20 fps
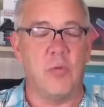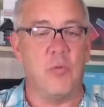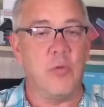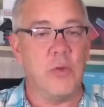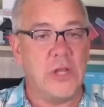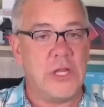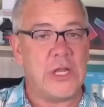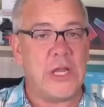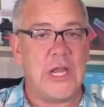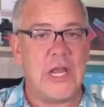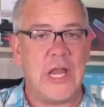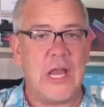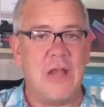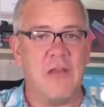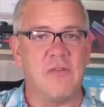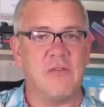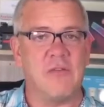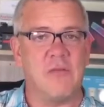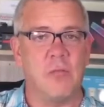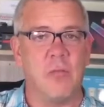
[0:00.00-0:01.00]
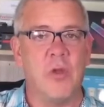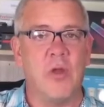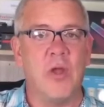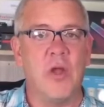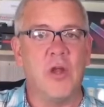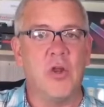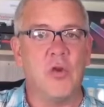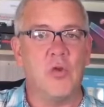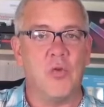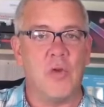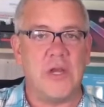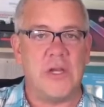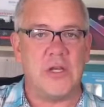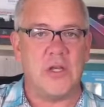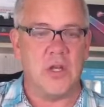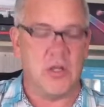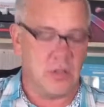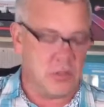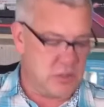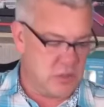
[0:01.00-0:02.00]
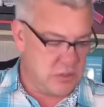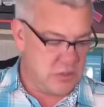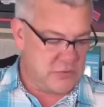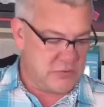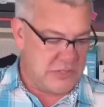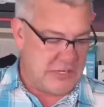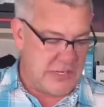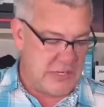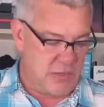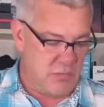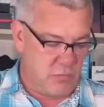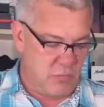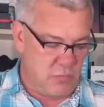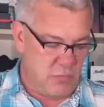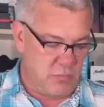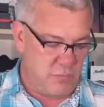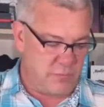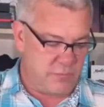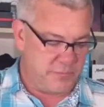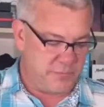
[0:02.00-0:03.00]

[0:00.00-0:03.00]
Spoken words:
Really going to add some great color to any room.